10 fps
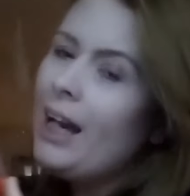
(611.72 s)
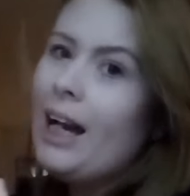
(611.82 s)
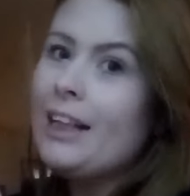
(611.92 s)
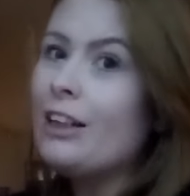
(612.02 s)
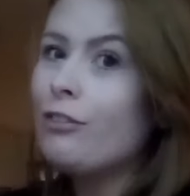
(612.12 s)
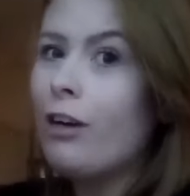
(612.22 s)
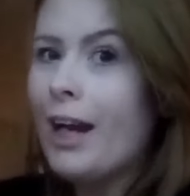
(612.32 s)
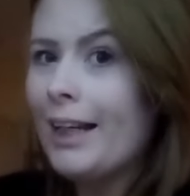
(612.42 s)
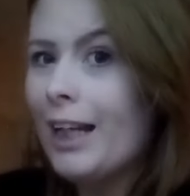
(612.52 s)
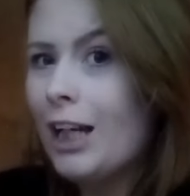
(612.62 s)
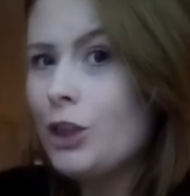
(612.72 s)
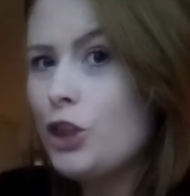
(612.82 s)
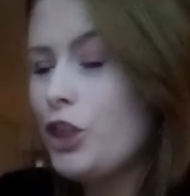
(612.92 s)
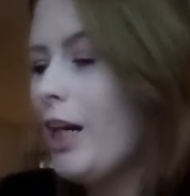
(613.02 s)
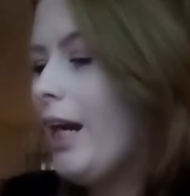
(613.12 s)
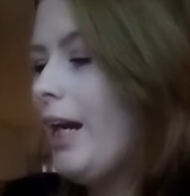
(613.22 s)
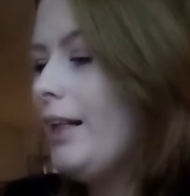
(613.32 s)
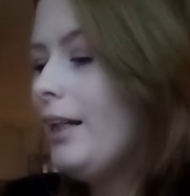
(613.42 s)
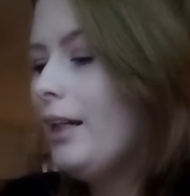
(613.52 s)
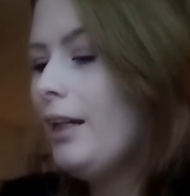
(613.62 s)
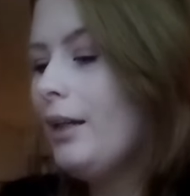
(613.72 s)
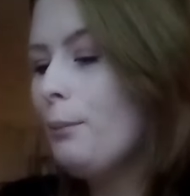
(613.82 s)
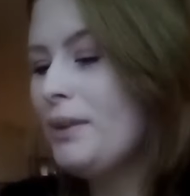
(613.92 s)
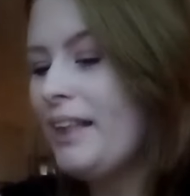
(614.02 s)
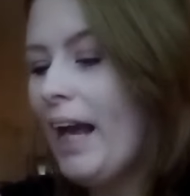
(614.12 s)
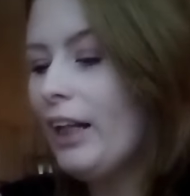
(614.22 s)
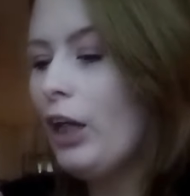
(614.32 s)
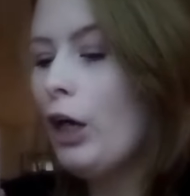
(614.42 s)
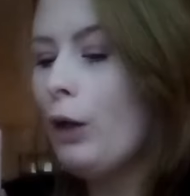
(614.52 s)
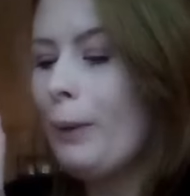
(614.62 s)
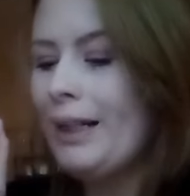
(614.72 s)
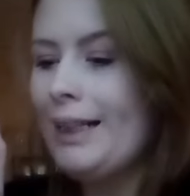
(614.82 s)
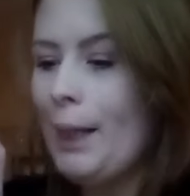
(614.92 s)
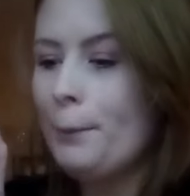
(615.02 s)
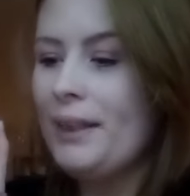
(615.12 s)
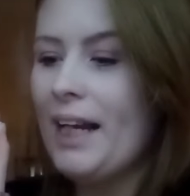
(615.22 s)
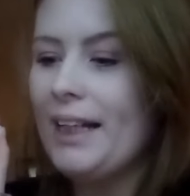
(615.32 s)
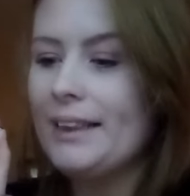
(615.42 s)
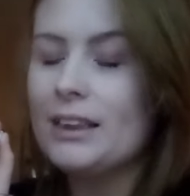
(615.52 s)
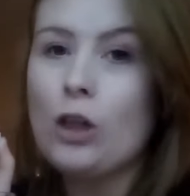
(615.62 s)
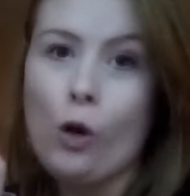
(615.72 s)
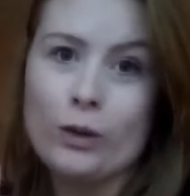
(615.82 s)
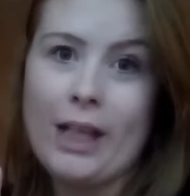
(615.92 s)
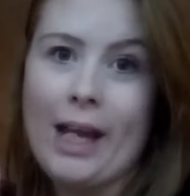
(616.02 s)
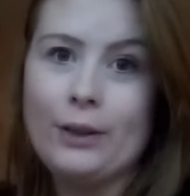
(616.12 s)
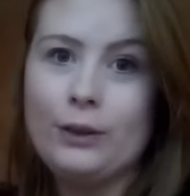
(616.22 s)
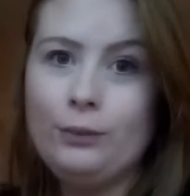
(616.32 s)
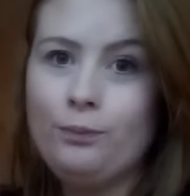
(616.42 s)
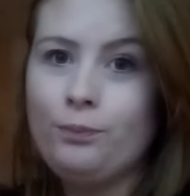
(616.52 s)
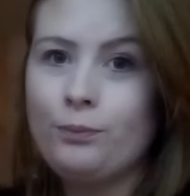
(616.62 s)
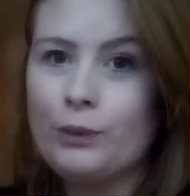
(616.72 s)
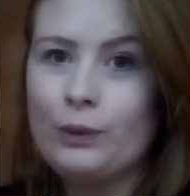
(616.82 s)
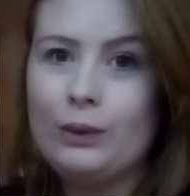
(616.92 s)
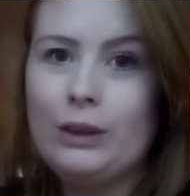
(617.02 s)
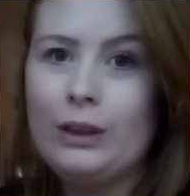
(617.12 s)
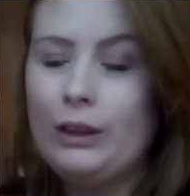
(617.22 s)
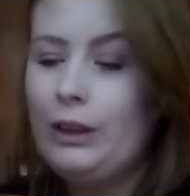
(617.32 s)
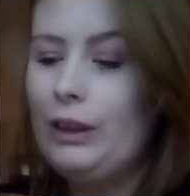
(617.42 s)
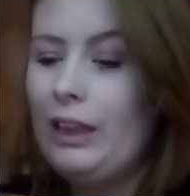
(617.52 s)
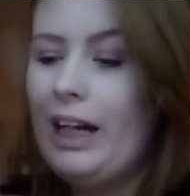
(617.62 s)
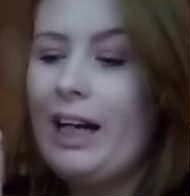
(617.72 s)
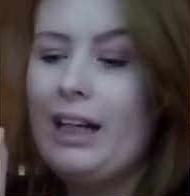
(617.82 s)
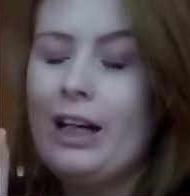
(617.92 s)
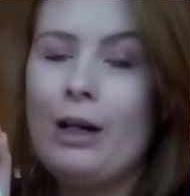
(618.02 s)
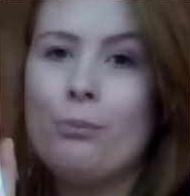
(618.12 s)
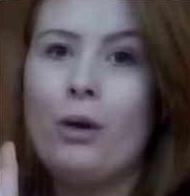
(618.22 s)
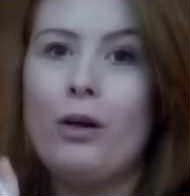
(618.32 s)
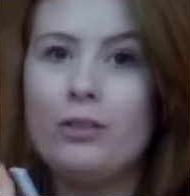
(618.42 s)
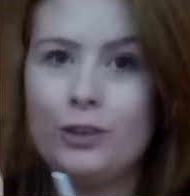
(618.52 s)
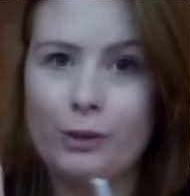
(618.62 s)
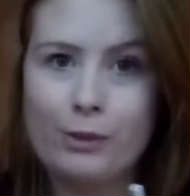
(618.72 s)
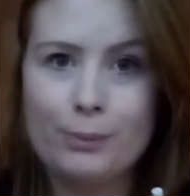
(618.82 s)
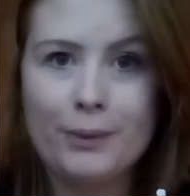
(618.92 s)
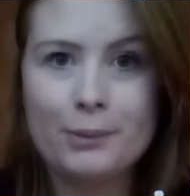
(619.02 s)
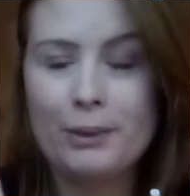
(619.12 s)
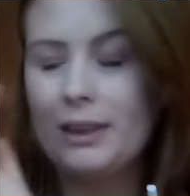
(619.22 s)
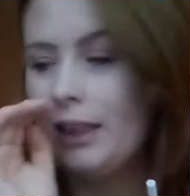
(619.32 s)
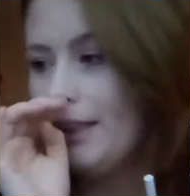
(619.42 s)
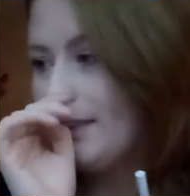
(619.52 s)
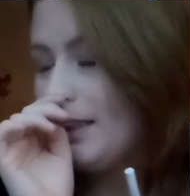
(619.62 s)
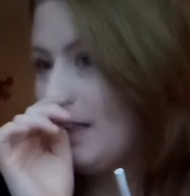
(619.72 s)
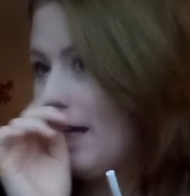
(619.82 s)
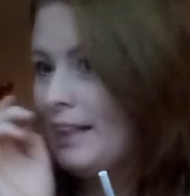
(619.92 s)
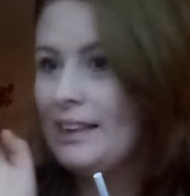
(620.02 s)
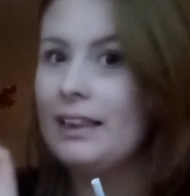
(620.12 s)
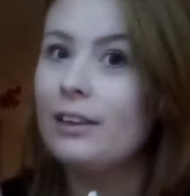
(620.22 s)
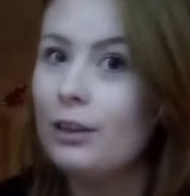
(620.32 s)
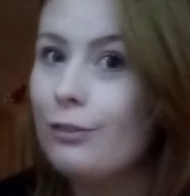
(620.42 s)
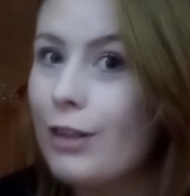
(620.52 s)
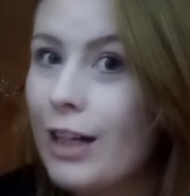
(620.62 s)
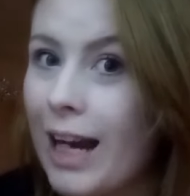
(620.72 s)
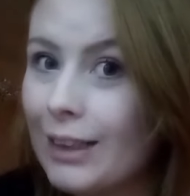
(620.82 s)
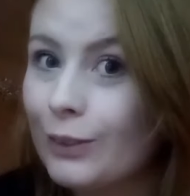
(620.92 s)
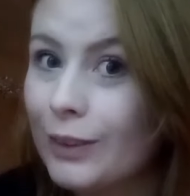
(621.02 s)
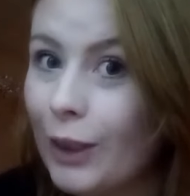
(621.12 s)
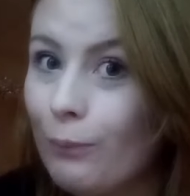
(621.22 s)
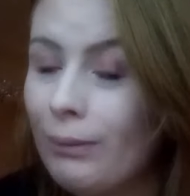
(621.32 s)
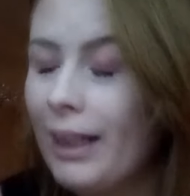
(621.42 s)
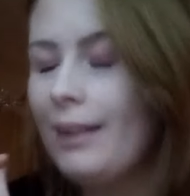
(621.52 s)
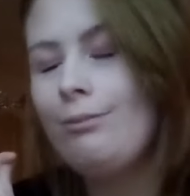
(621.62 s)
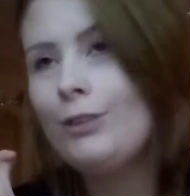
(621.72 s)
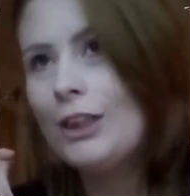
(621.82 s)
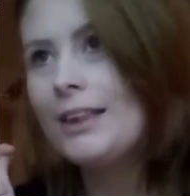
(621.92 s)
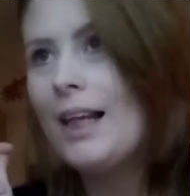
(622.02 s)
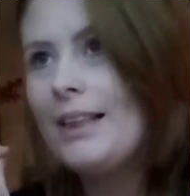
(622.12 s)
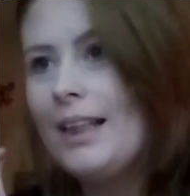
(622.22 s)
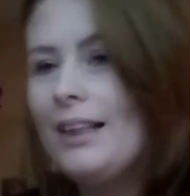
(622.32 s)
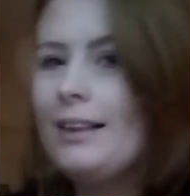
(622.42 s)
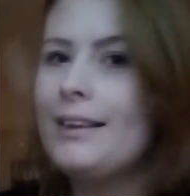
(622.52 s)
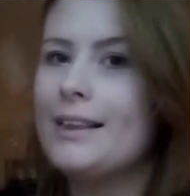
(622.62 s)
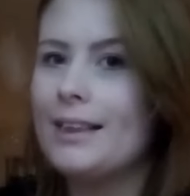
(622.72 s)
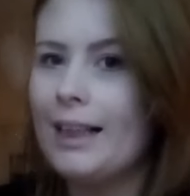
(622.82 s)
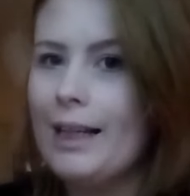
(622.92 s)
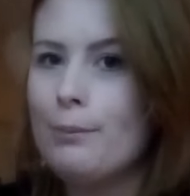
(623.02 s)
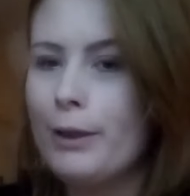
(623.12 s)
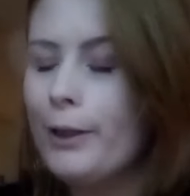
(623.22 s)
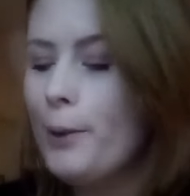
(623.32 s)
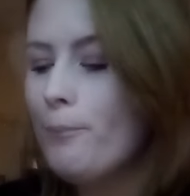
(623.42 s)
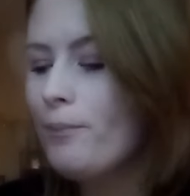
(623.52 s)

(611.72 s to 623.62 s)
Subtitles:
And I've got a gin, prosecco and lemonade cocktail. Drink responsibly, guys. 18 over, adults only. Just saying, disclaimer.